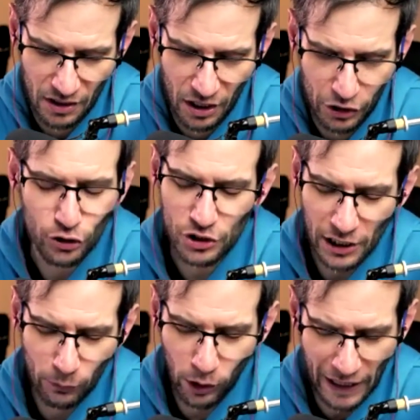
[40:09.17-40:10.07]
Usually,
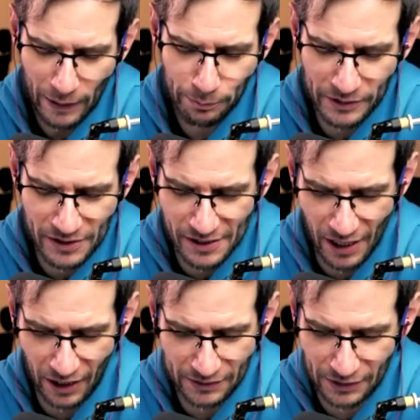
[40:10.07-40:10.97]
what happens is
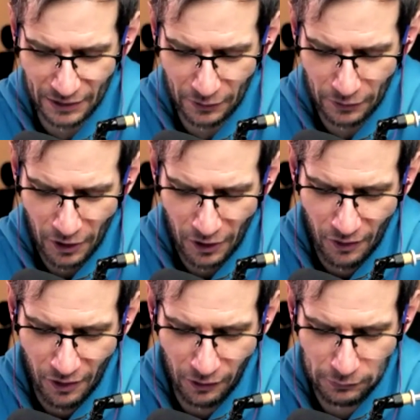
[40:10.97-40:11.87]
that
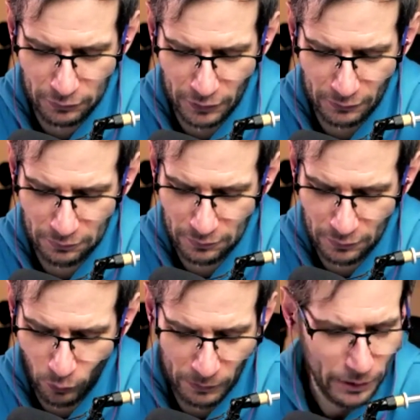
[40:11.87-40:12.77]

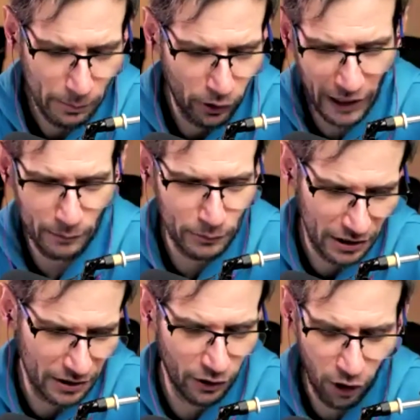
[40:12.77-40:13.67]
when people come here
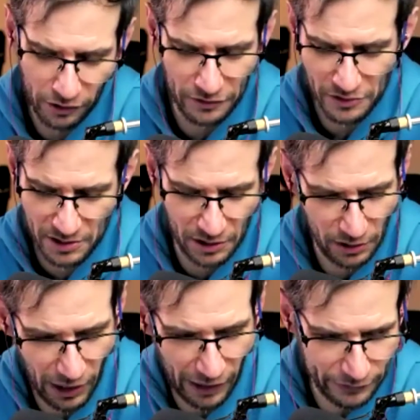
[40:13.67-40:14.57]
in August
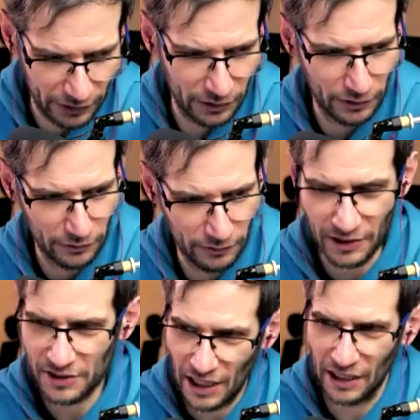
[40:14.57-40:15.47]
after these
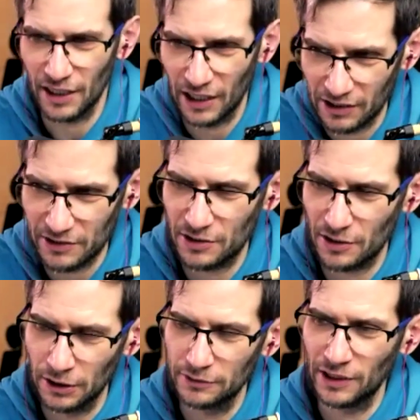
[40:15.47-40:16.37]
10 days,
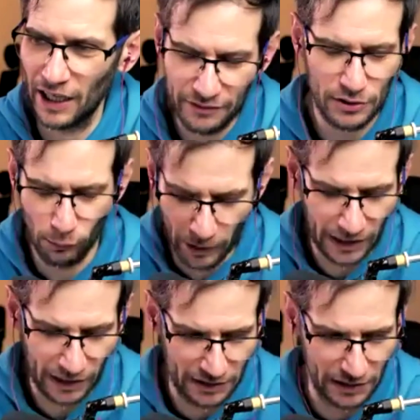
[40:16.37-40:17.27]
they have so many
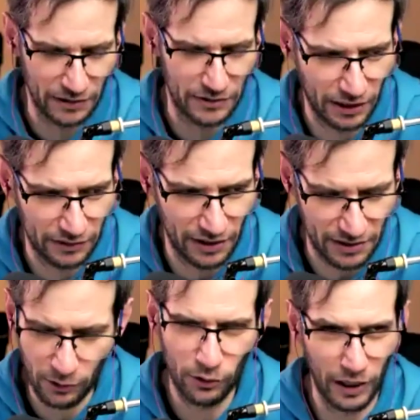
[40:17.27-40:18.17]
ideas, and they say,
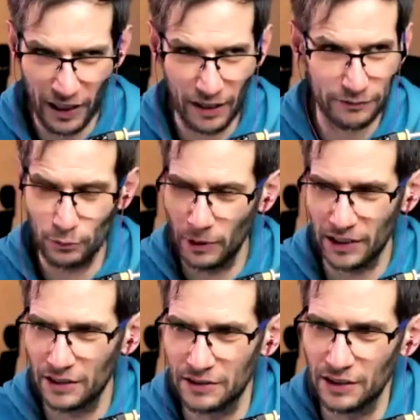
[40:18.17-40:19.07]
"Oh, I have too many
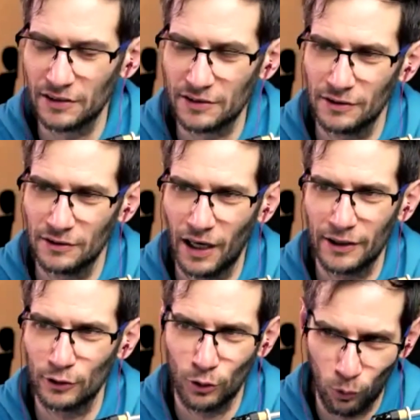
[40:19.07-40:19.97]
ideas. I
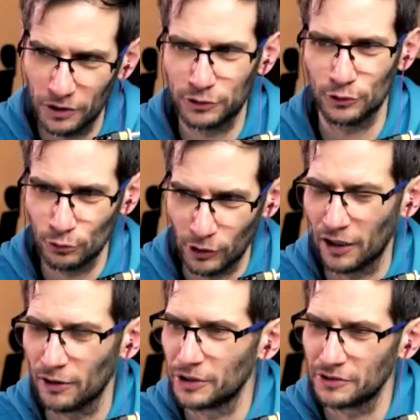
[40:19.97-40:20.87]
don't know what to do now
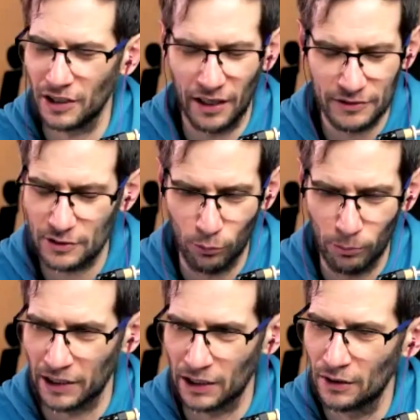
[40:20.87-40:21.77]
because I have so many."